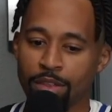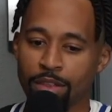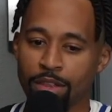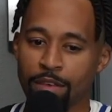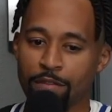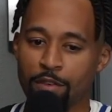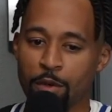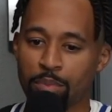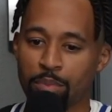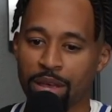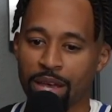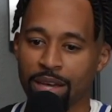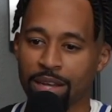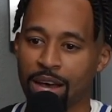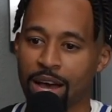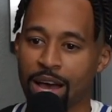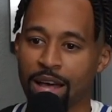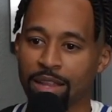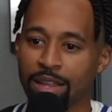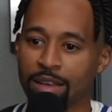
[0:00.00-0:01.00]
you're playing at a
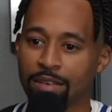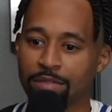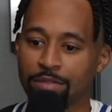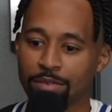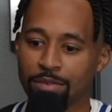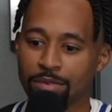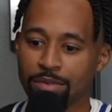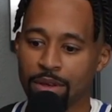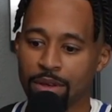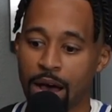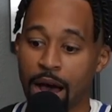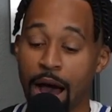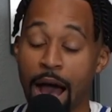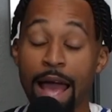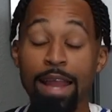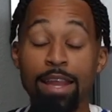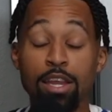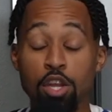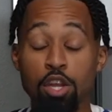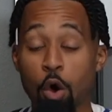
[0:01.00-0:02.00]
high level,
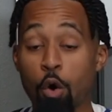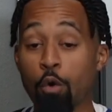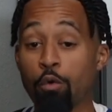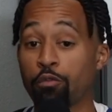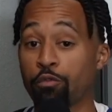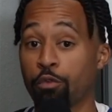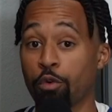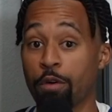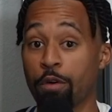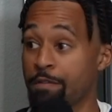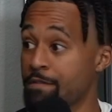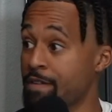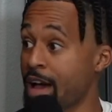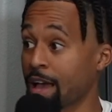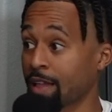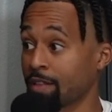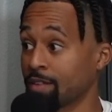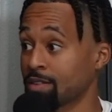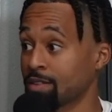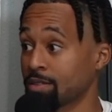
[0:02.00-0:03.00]
I know for a
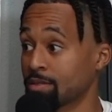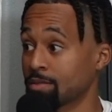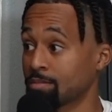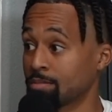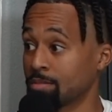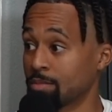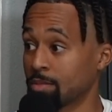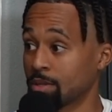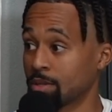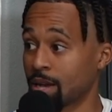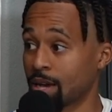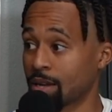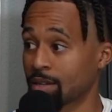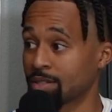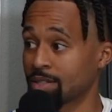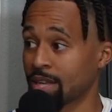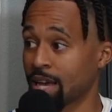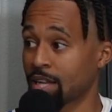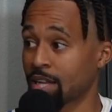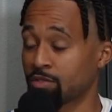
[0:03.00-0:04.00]
fact, this is kind of
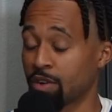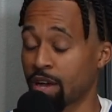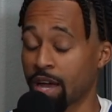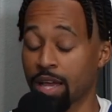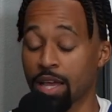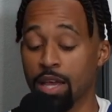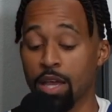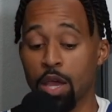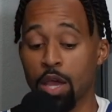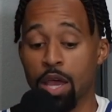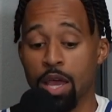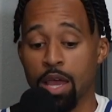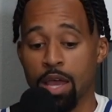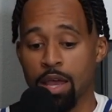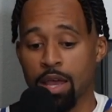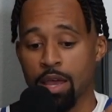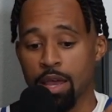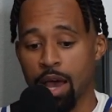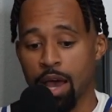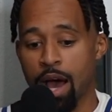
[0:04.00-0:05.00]
sidetrack,
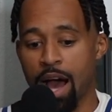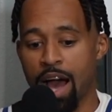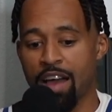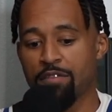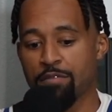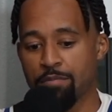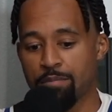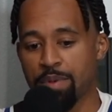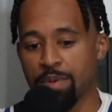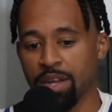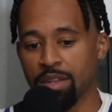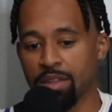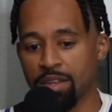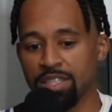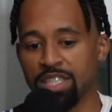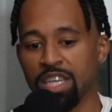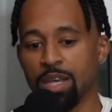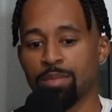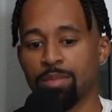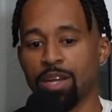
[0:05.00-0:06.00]
I've been in the
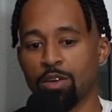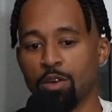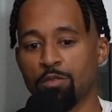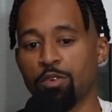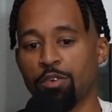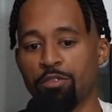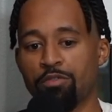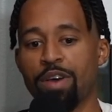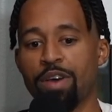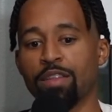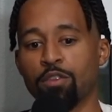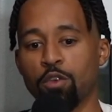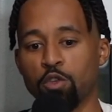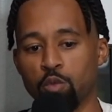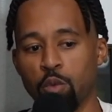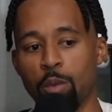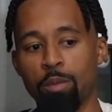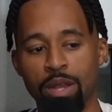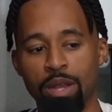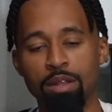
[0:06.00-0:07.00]
gym, and I know for a fact there's
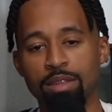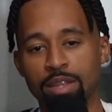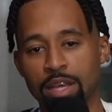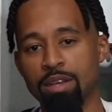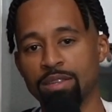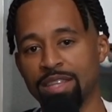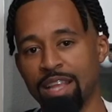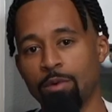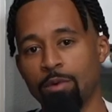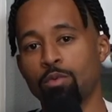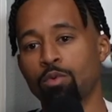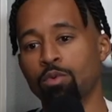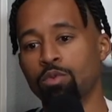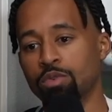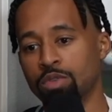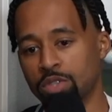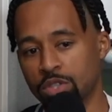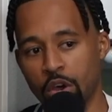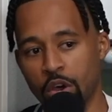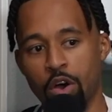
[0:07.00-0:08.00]
women out there that will
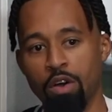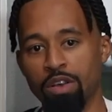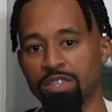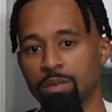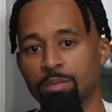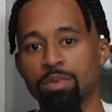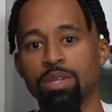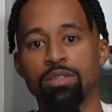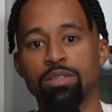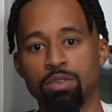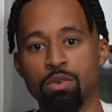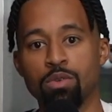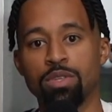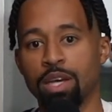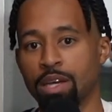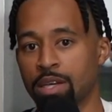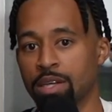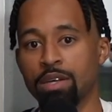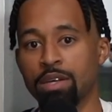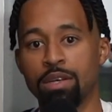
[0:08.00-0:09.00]
dog some of these dudes
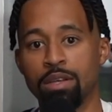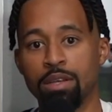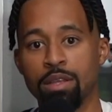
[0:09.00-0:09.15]
out here.